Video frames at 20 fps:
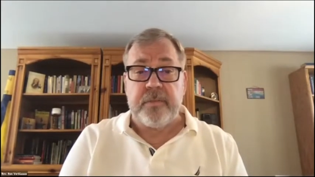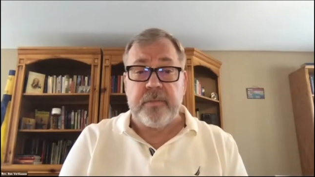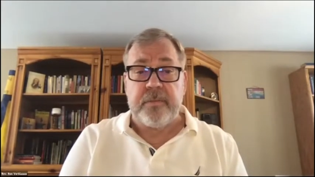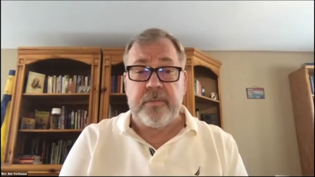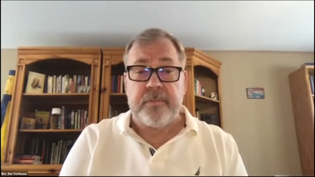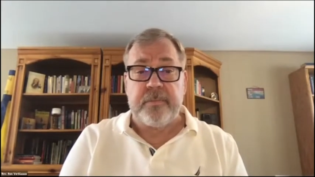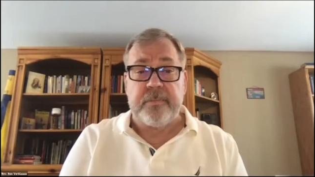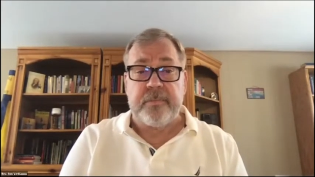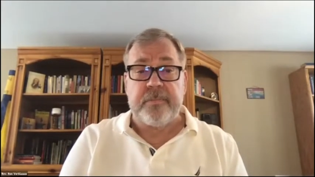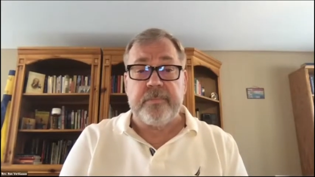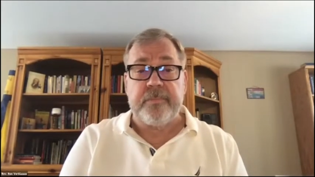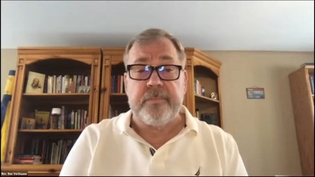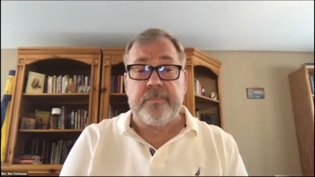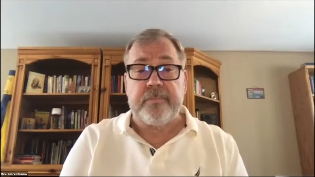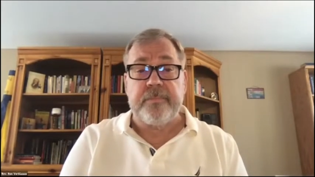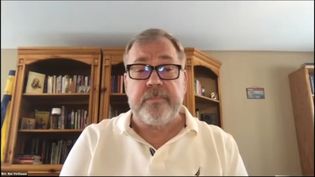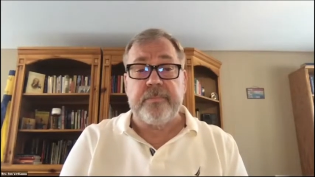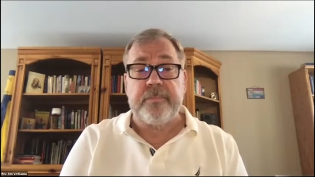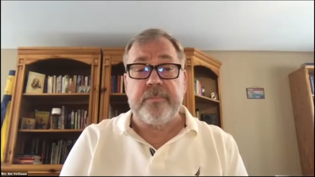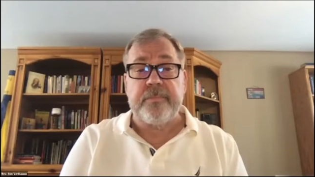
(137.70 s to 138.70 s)

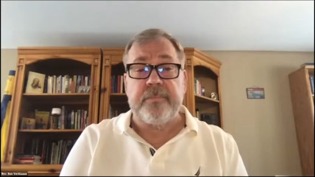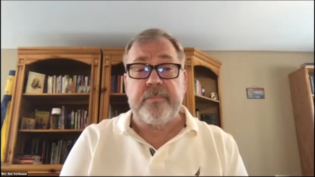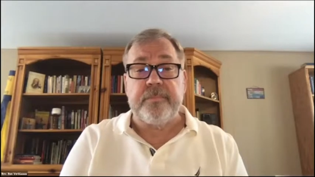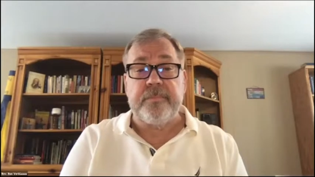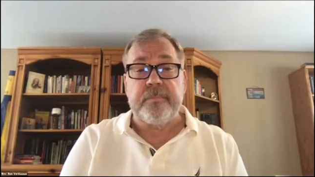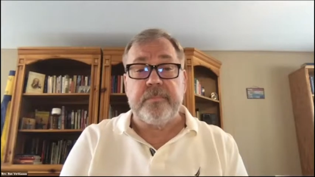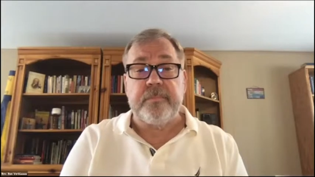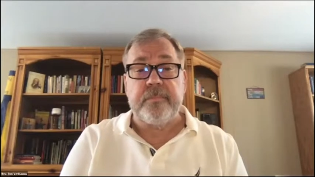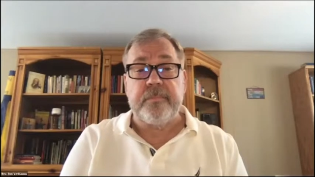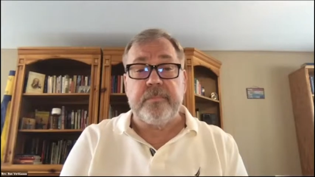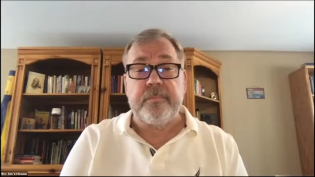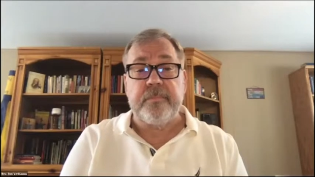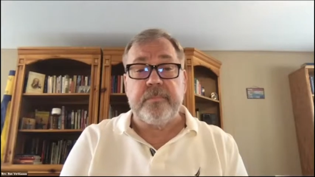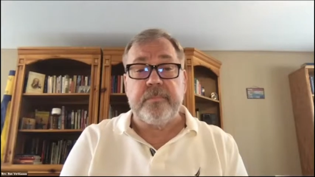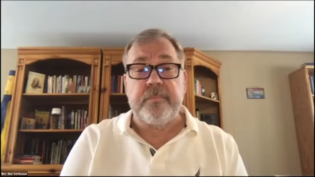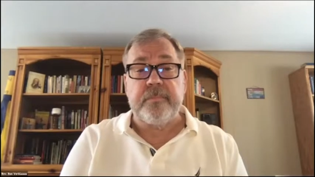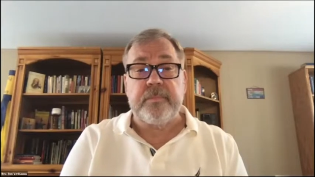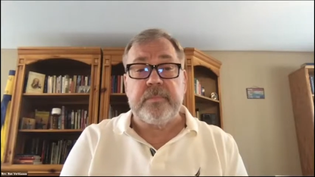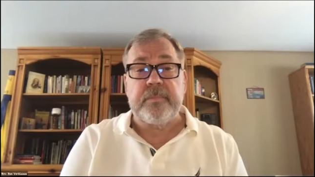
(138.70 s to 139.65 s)
(silence)